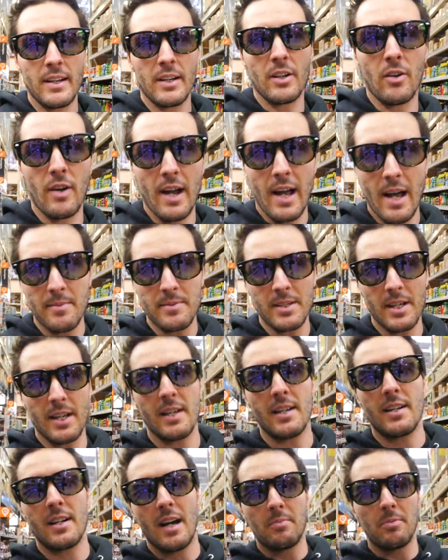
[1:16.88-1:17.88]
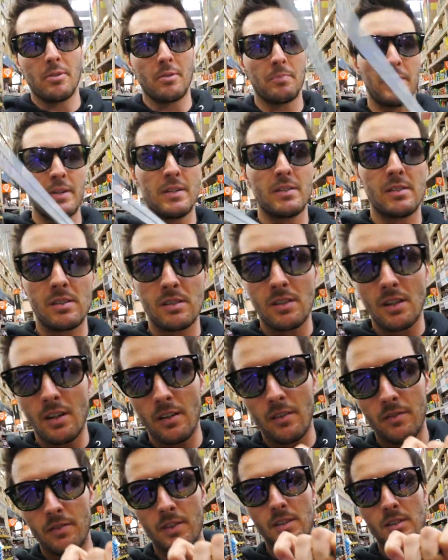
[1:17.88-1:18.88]
and grabbed a couple pieces
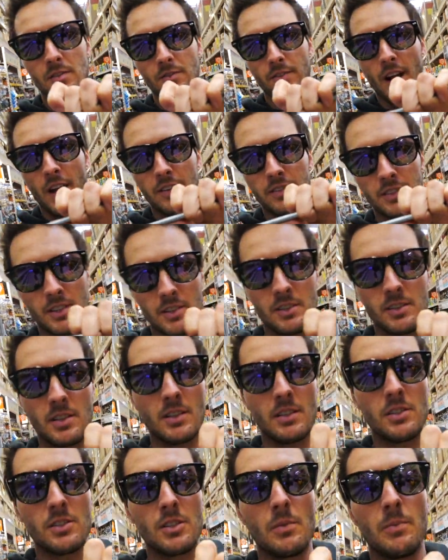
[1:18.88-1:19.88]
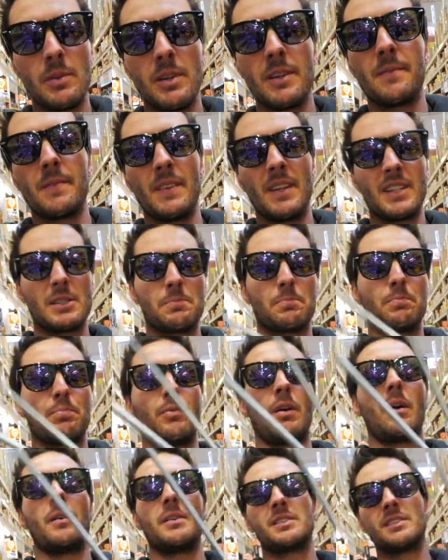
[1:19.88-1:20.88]
of this 5 16 tubing. It's
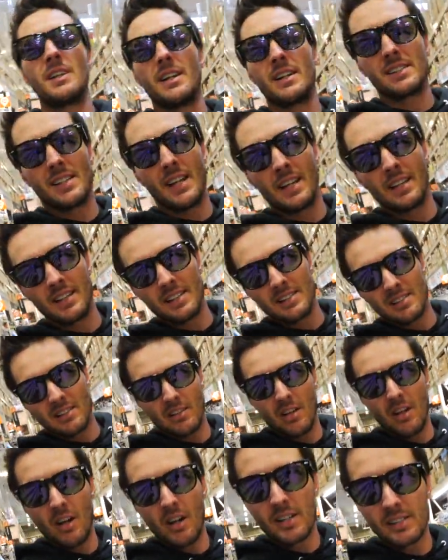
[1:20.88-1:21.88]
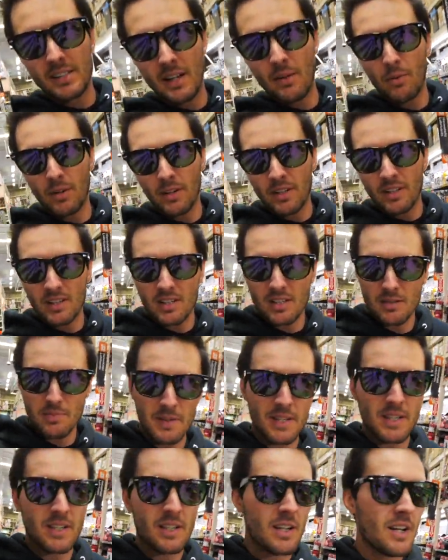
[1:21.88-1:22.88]
it's not exactly as long as I wanted it to
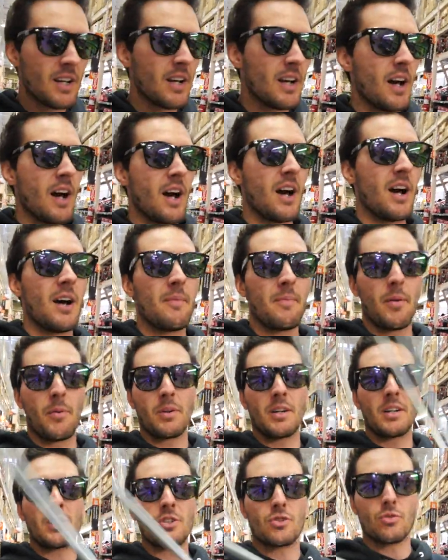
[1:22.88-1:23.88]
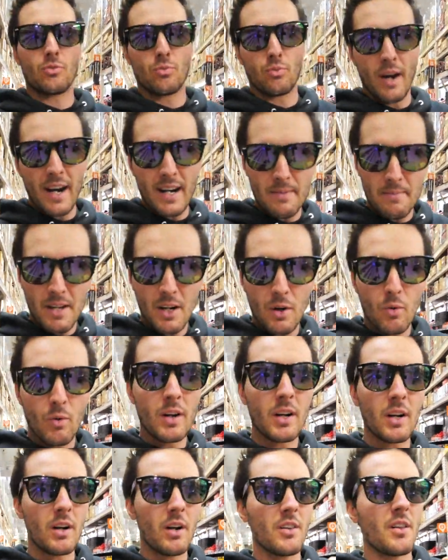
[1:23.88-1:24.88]
be, um, but we're going to try to make it
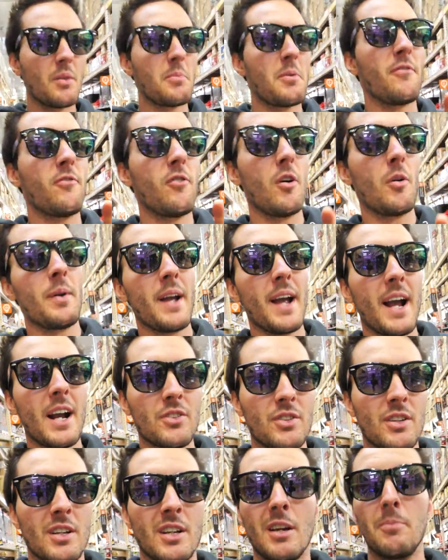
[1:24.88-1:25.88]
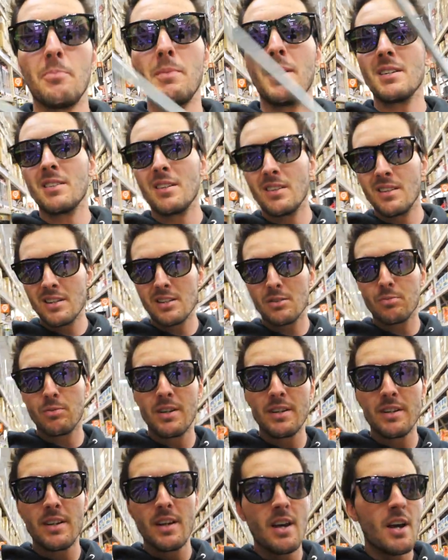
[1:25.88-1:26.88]
work. Although before we actually commit to this
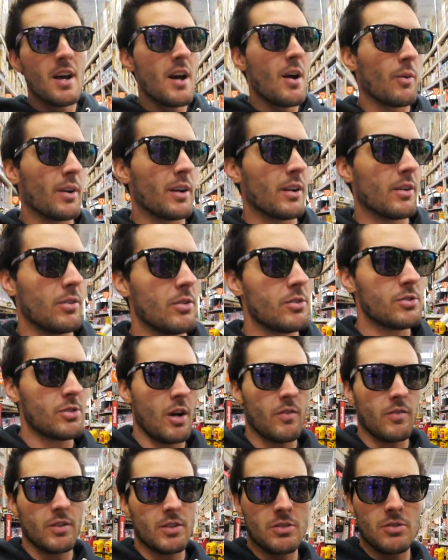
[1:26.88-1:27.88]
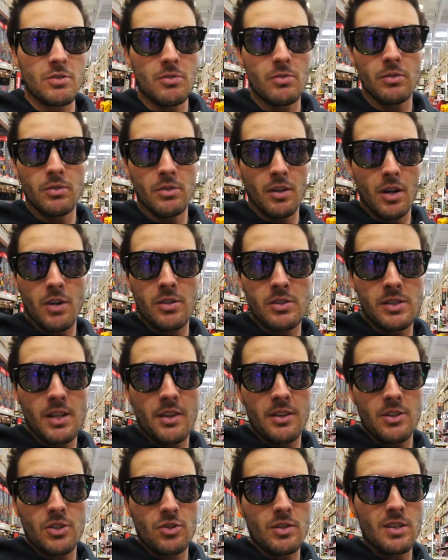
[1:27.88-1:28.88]
one, we're going to cruise over to Lowe's
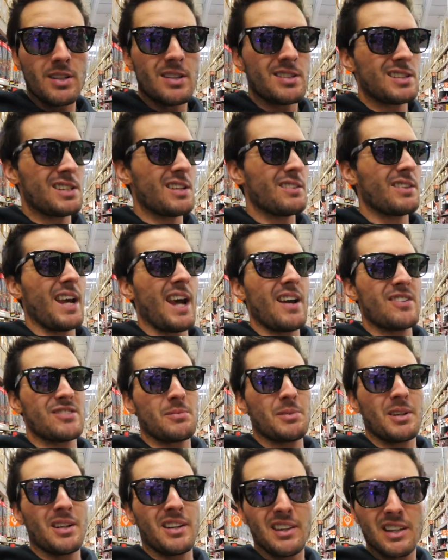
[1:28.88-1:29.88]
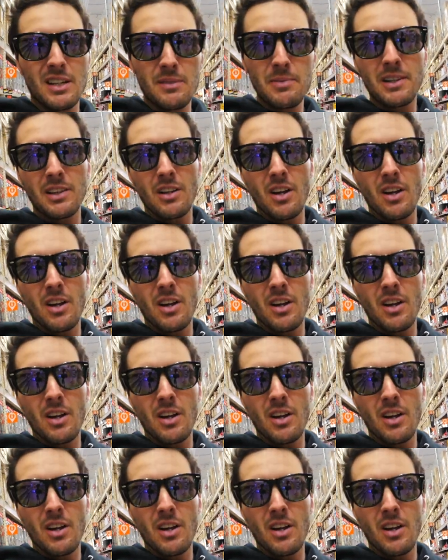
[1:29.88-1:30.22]
down the street, see if they have something a little bit